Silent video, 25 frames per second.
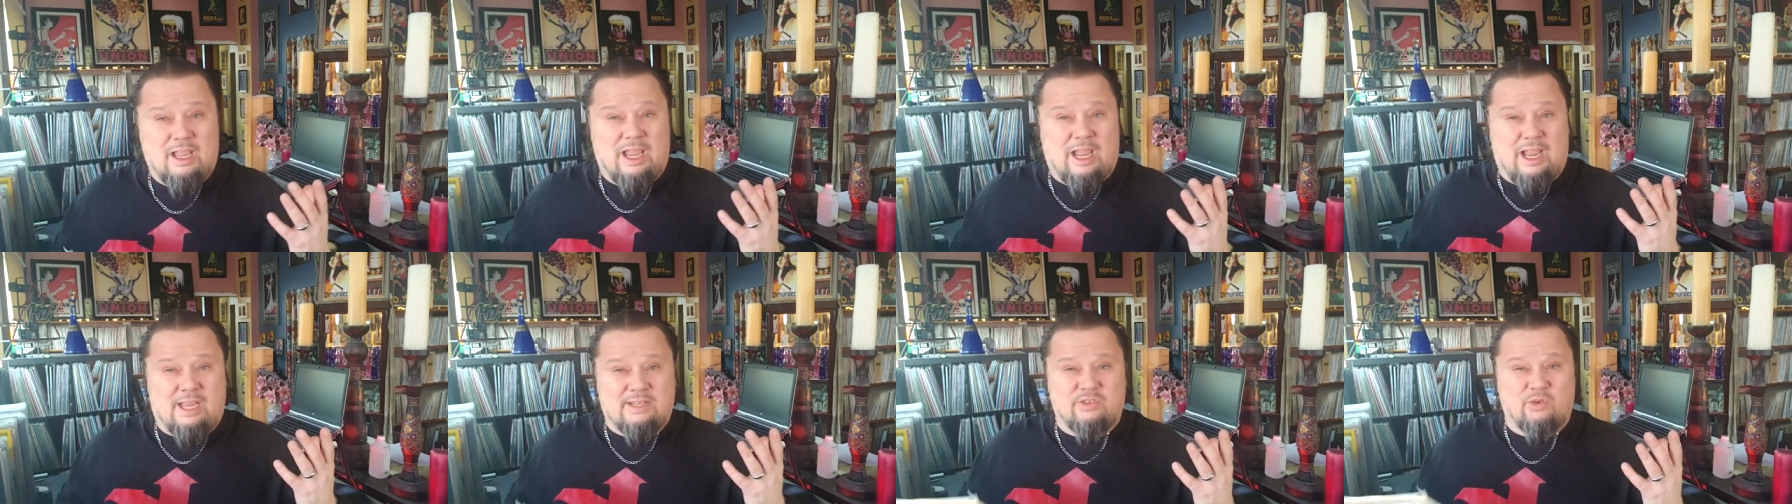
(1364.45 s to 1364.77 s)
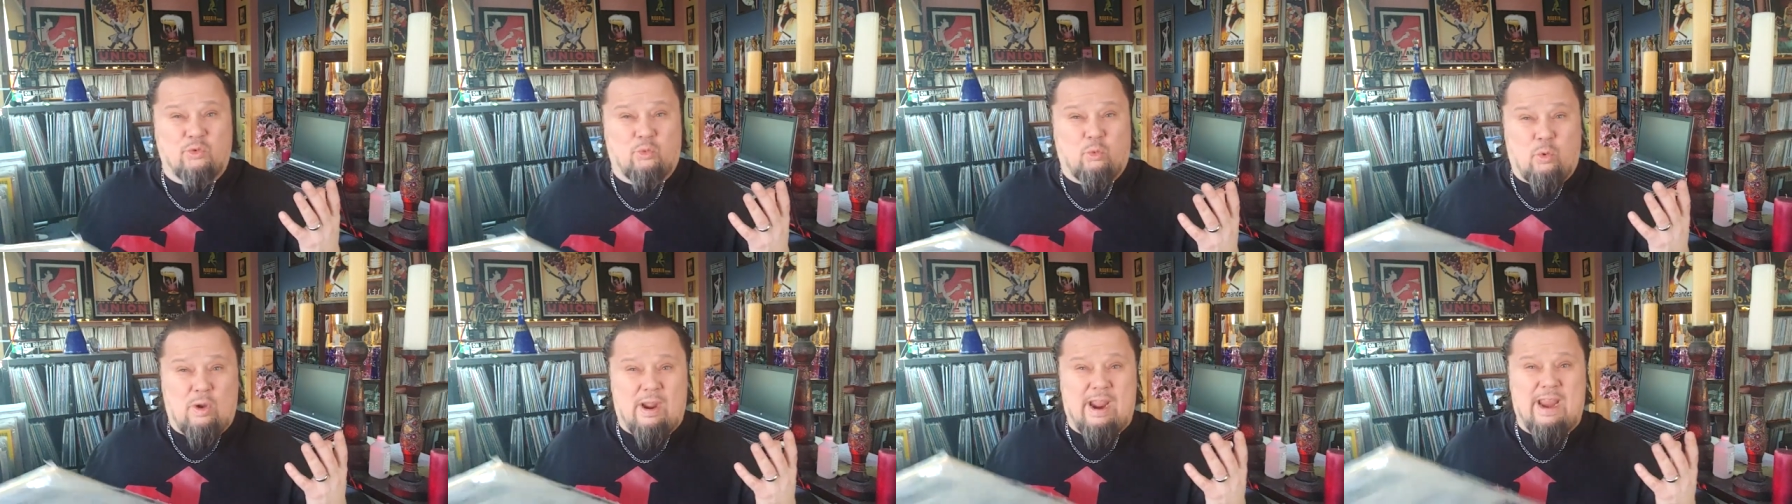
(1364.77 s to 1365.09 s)
as
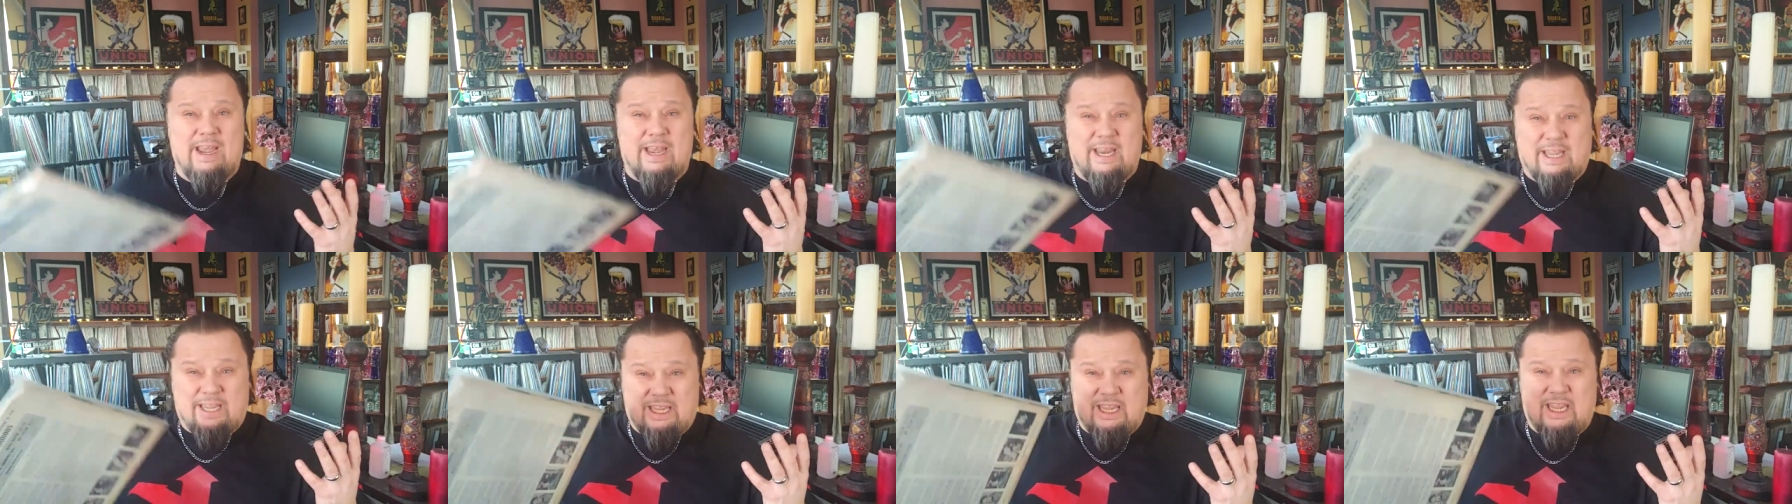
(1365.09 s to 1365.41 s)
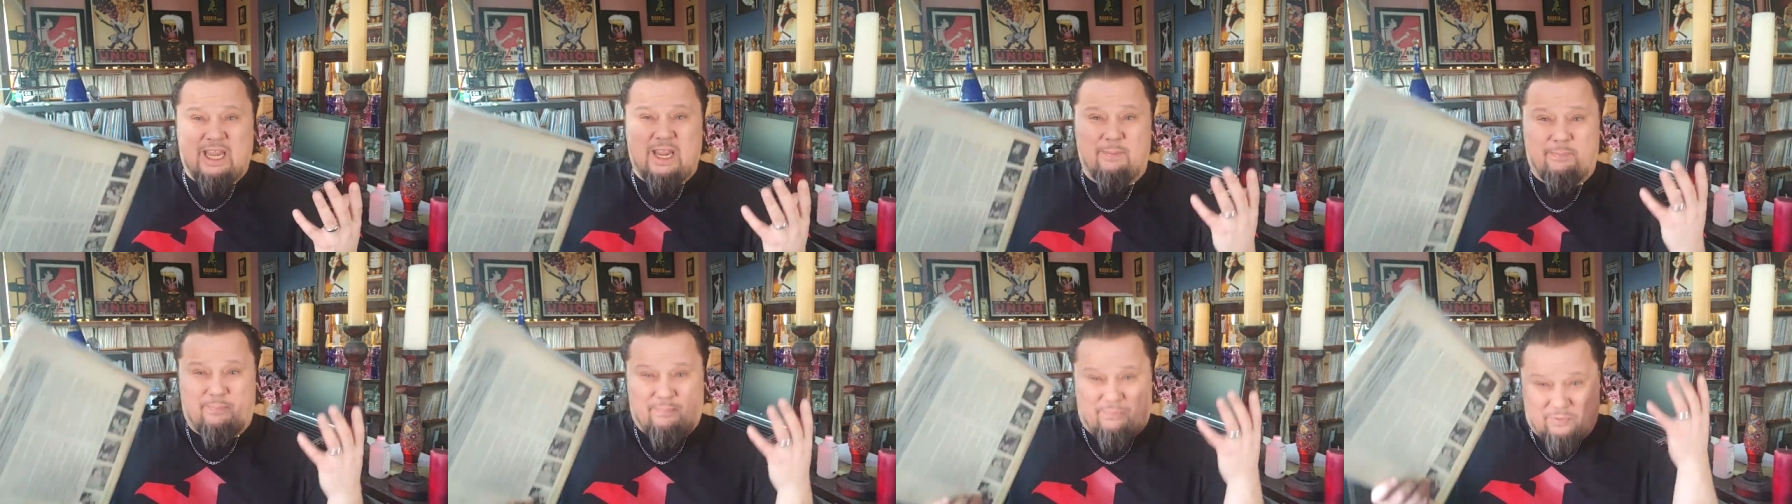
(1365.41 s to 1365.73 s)
a way to
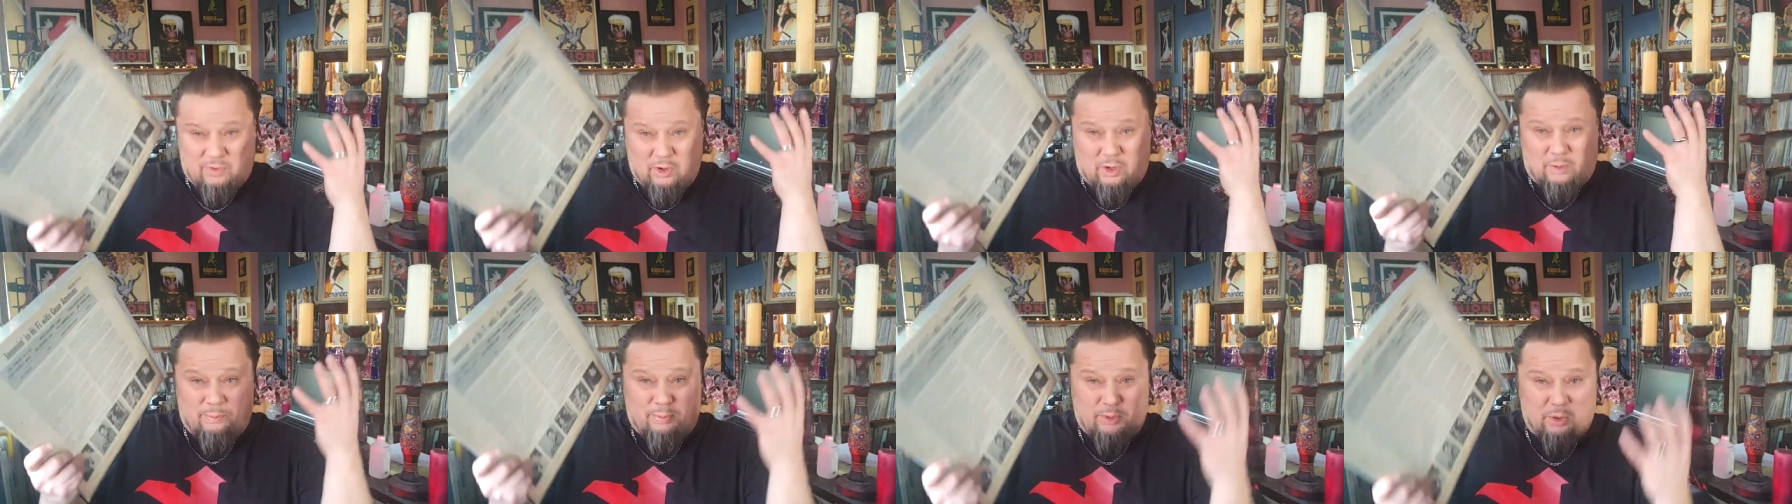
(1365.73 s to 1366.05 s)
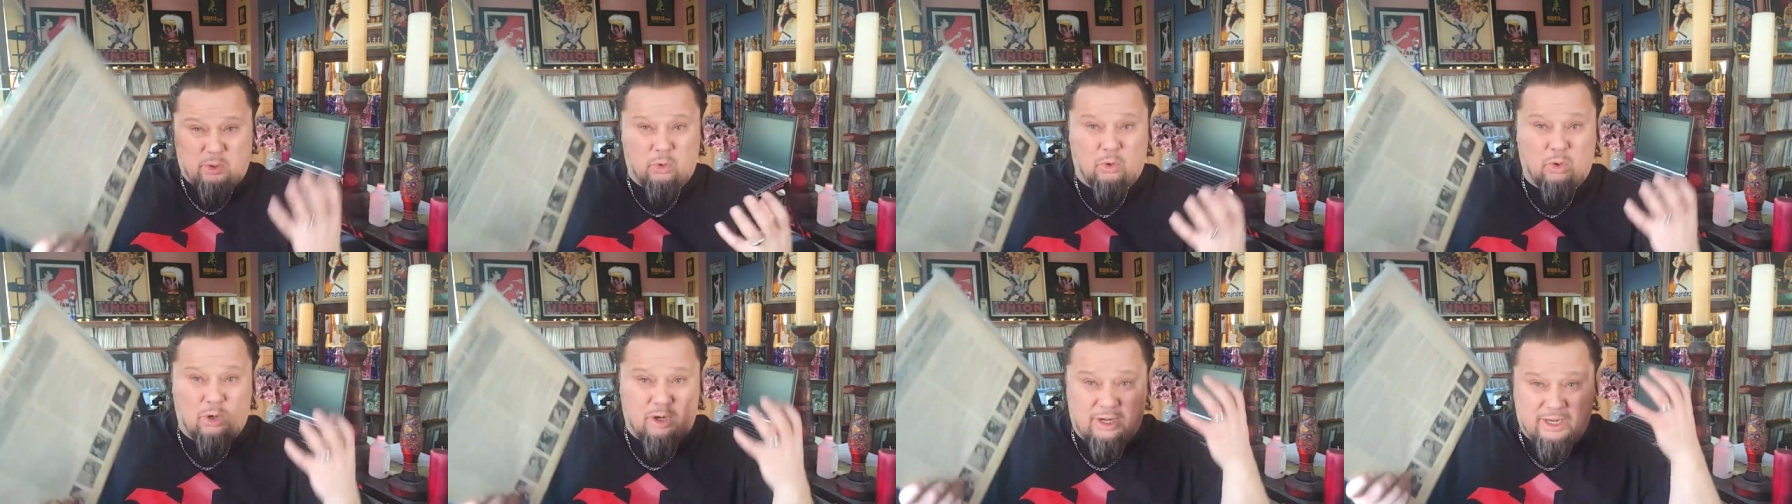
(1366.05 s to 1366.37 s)
keep their
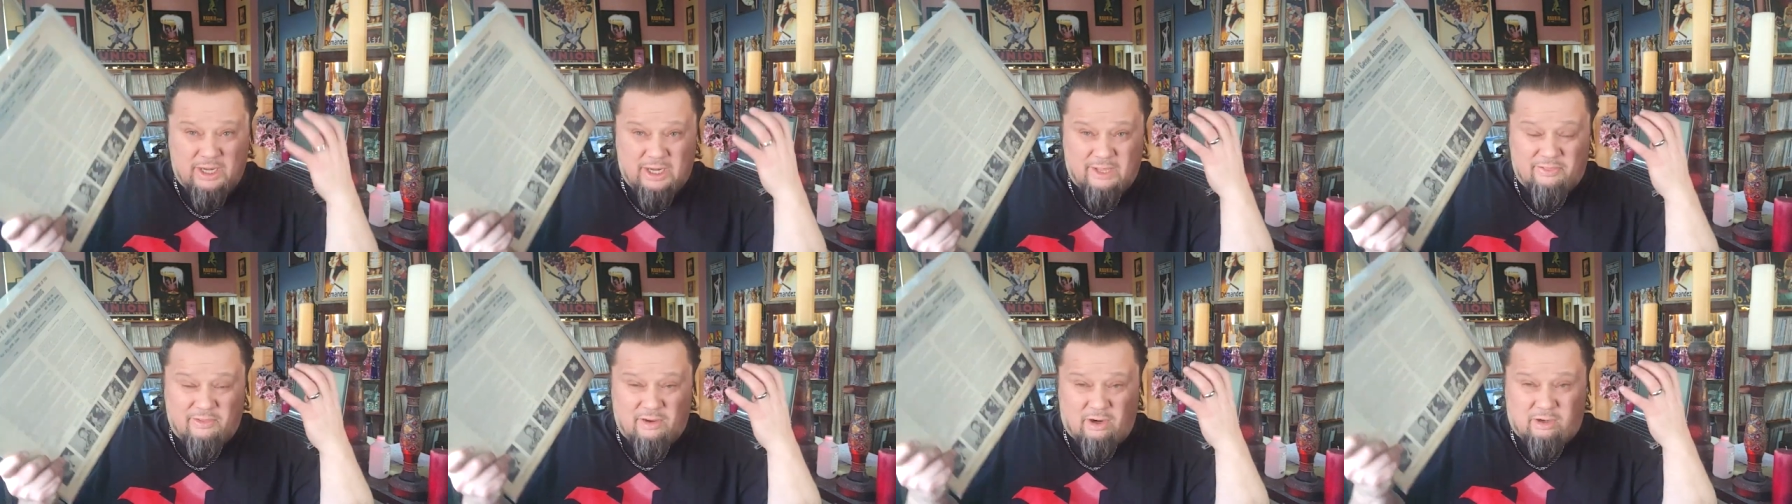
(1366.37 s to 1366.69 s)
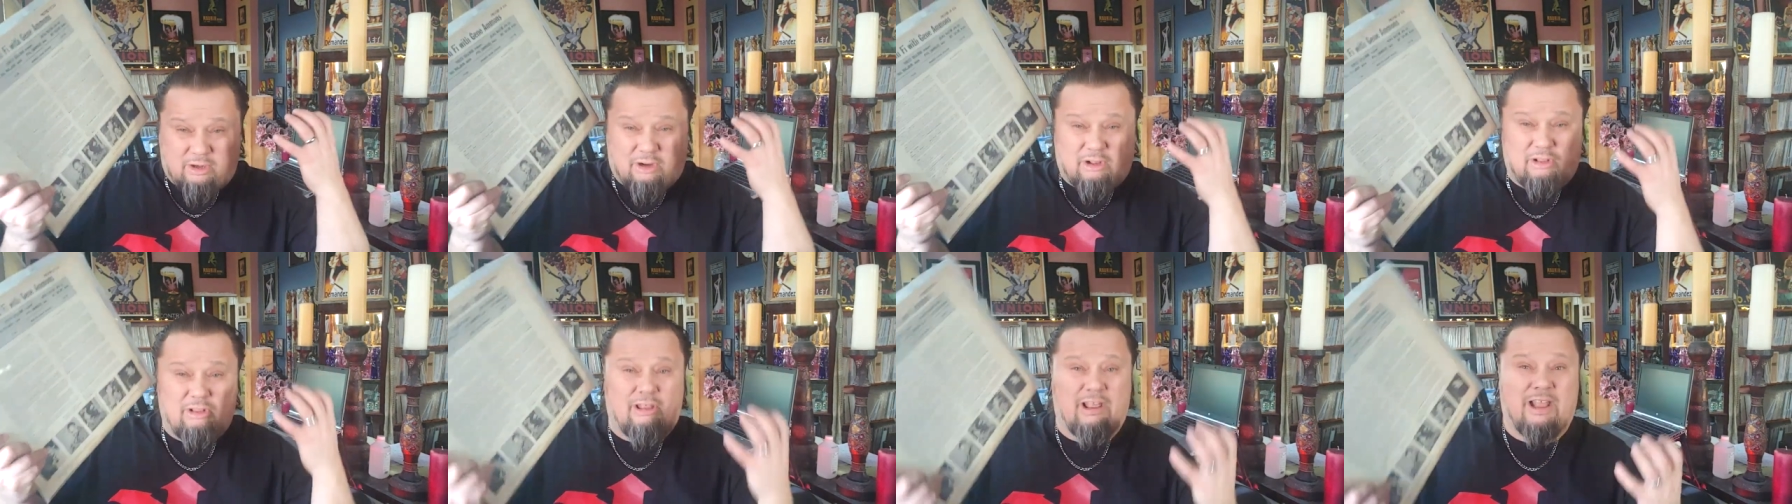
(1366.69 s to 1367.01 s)
purity and their
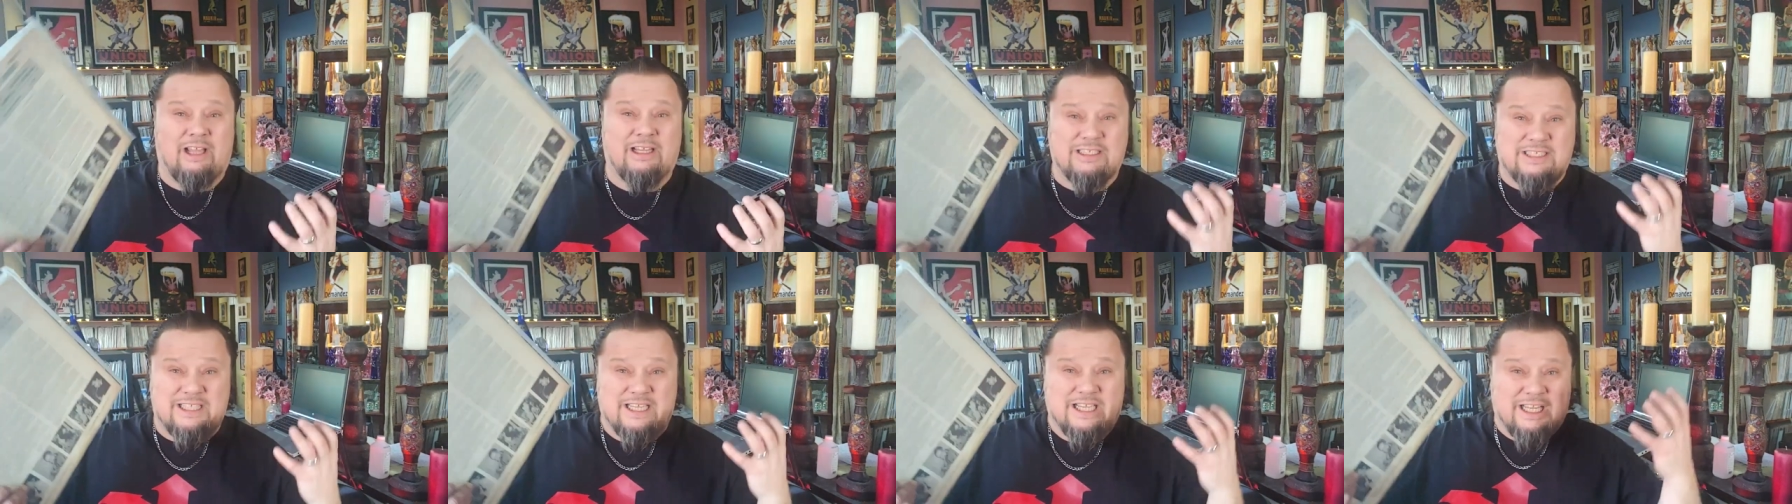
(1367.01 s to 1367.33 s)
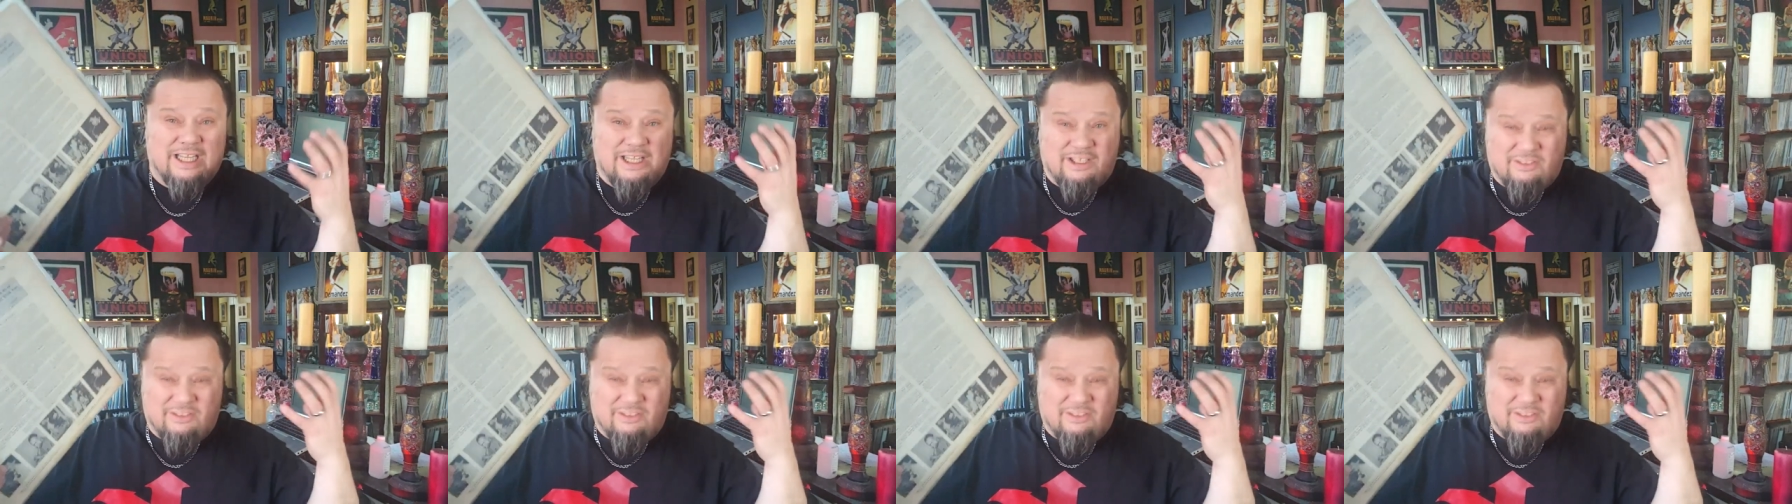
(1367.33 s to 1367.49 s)
clean,